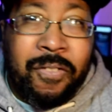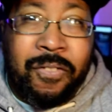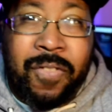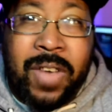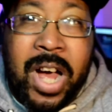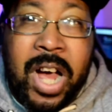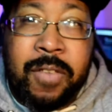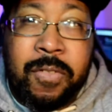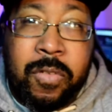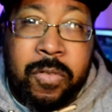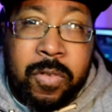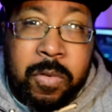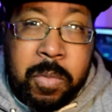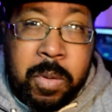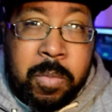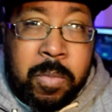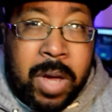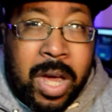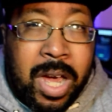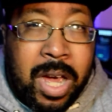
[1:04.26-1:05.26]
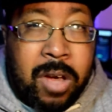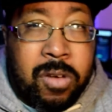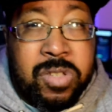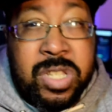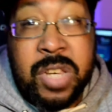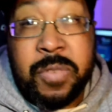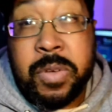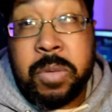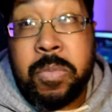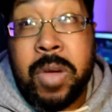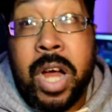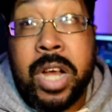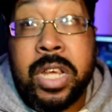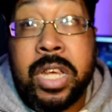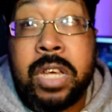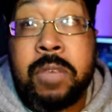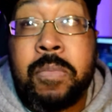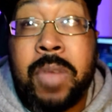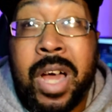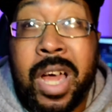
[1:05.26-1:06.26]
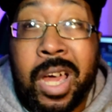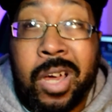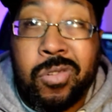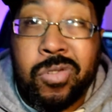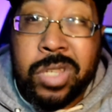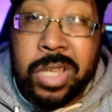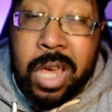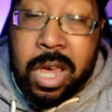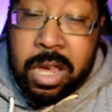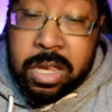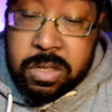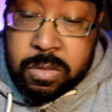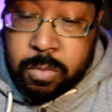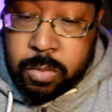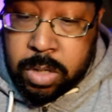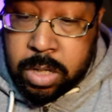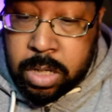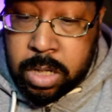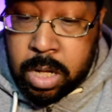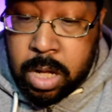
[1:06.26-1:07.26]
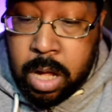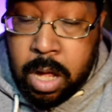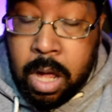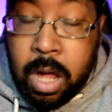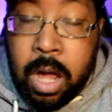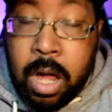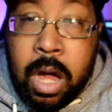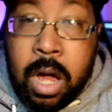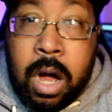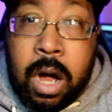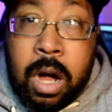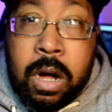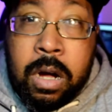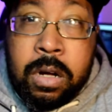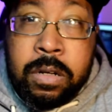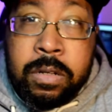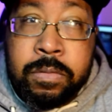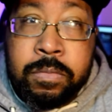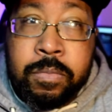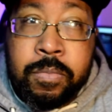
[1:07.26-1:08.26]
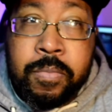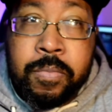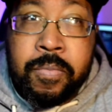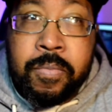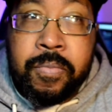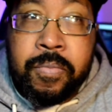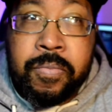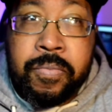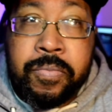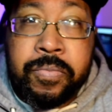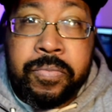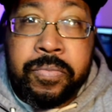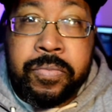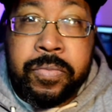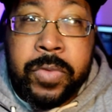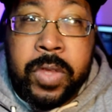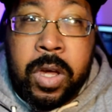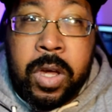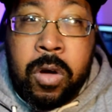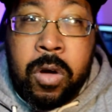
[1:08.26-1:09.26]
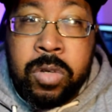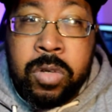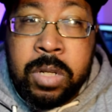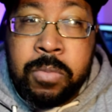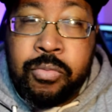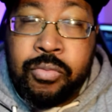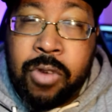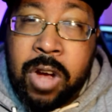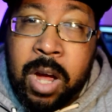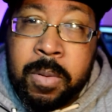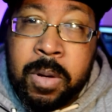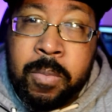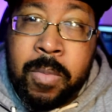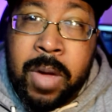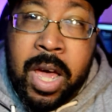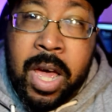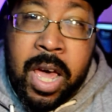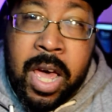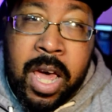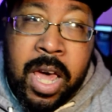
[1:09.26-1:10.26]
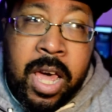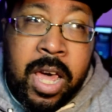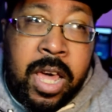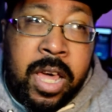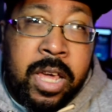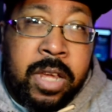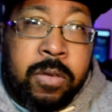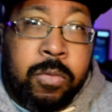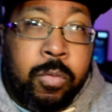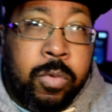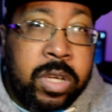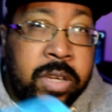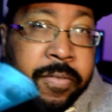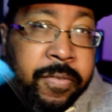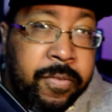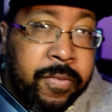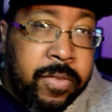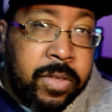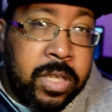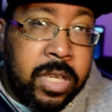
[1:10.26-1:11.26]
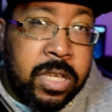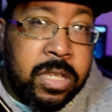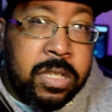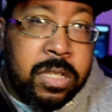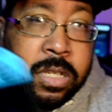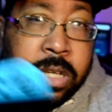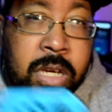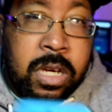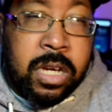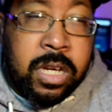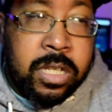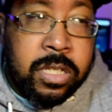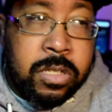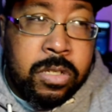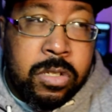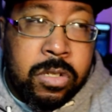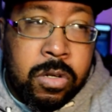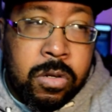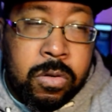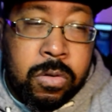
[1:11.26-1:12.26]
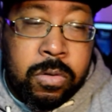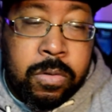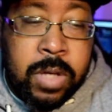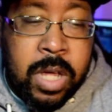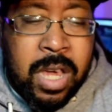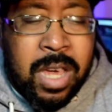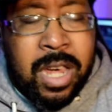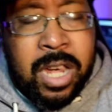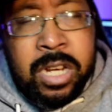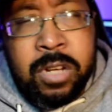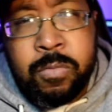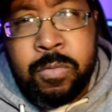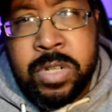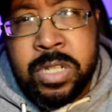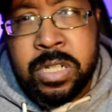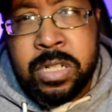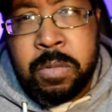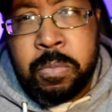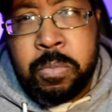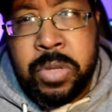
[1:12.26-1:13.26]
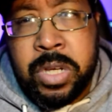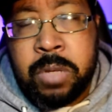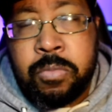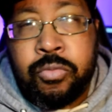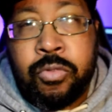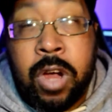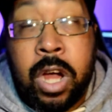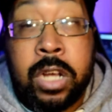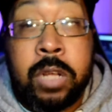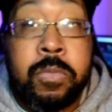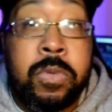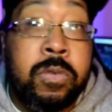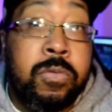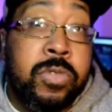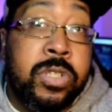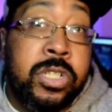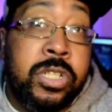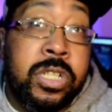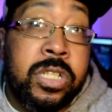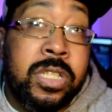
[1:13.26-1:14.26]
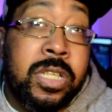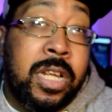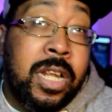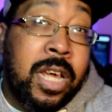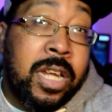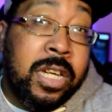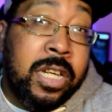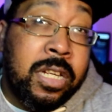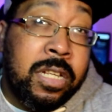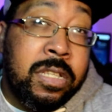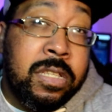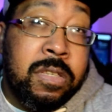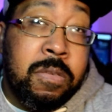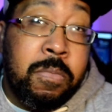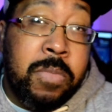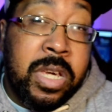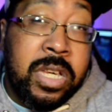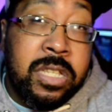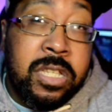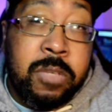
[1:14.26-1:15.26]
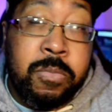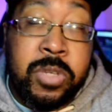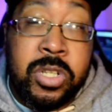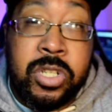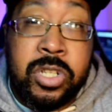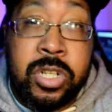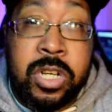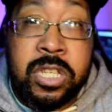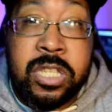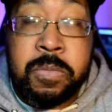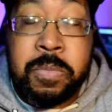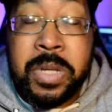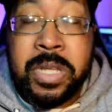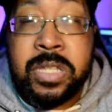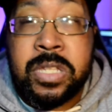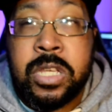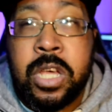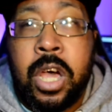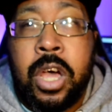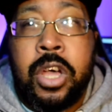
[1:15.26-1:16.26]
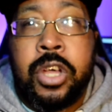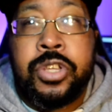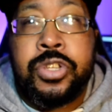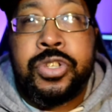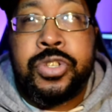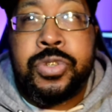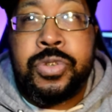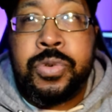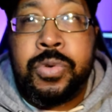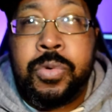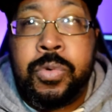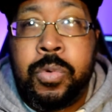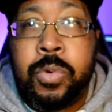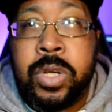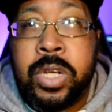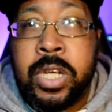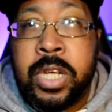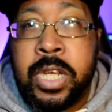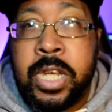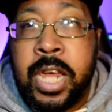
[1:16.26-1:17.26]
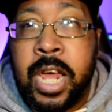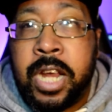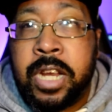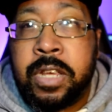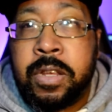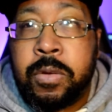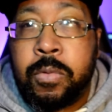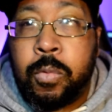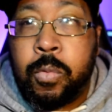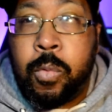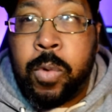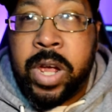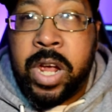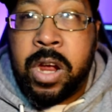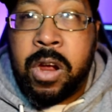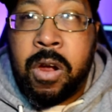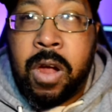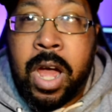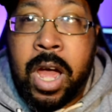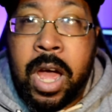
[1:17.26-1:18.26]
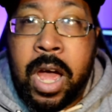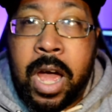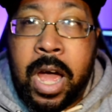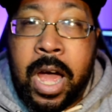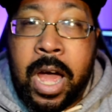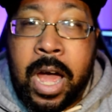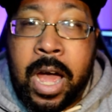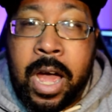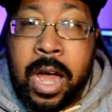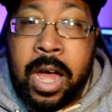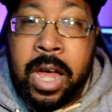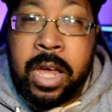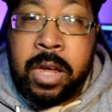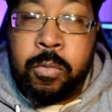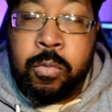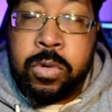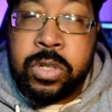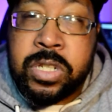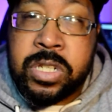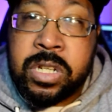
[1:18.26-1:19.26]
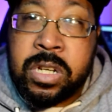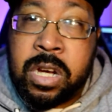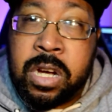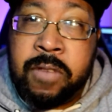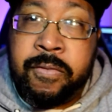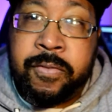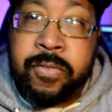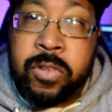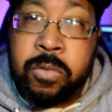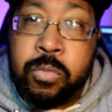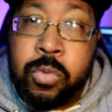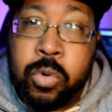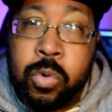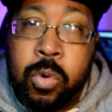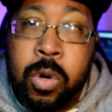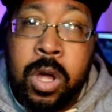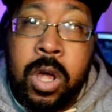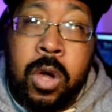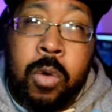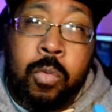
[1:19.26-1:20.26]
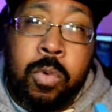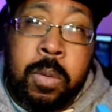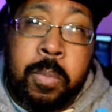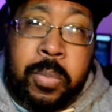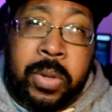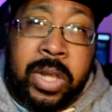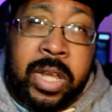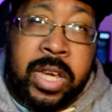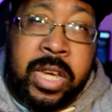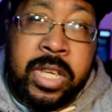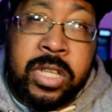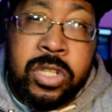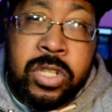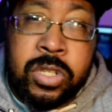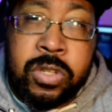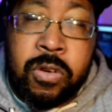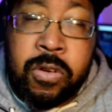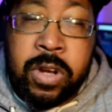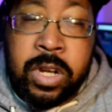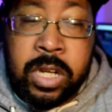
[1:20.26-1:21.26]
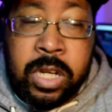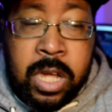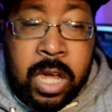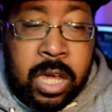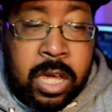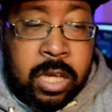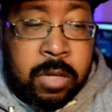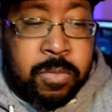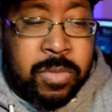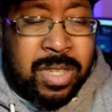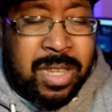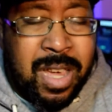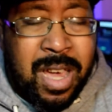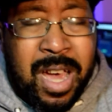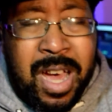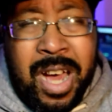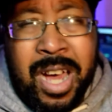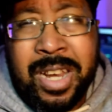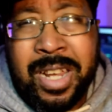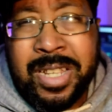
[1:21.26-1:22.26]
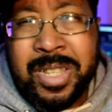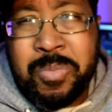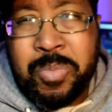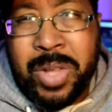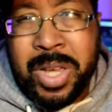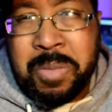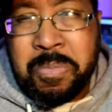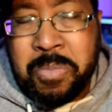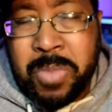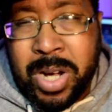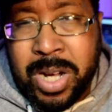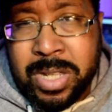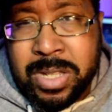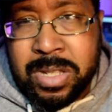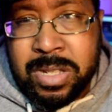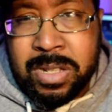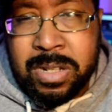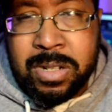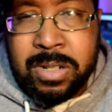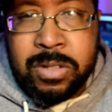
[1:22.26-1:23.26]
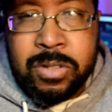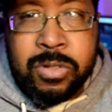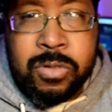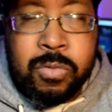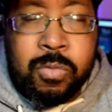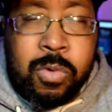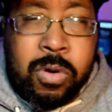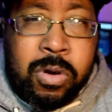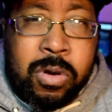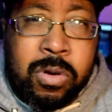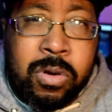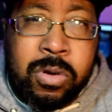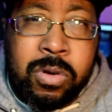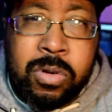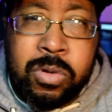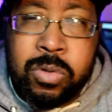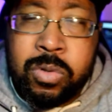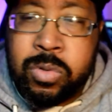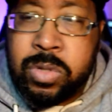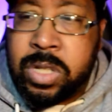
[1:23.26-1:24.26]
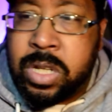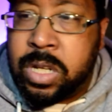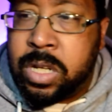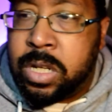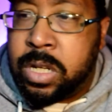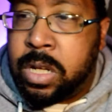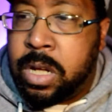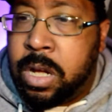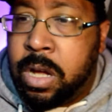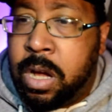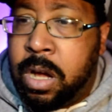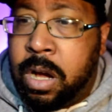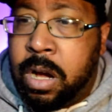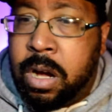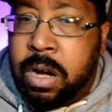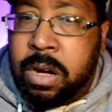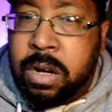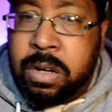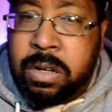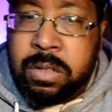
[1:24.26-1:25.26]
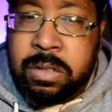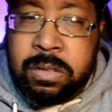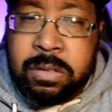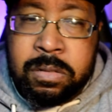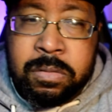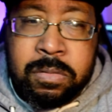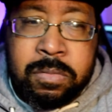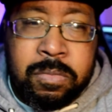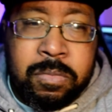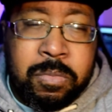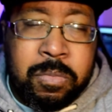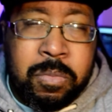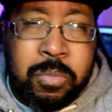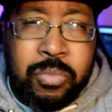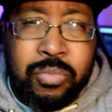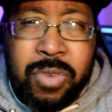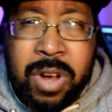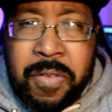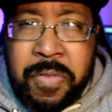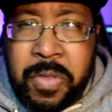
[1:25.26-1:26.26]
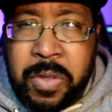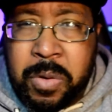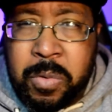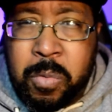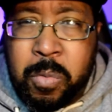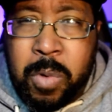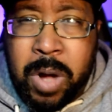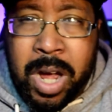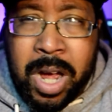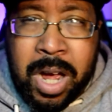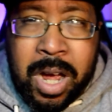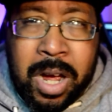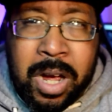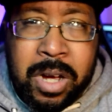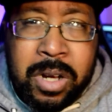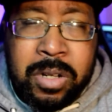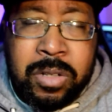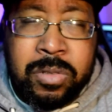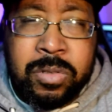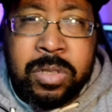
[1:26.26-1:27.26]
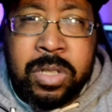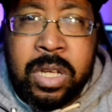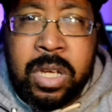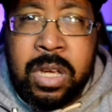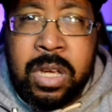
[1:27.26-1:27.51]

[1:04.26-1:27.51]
five of them in my house. Everybody in my house has one. Um, only problem I had with this console, and it wasn't a big problem, it was just that I needed to make some adjustments to get it where I was comfortable with playing certain games. I like to play Monster Hunter World and um, Breath of the Wild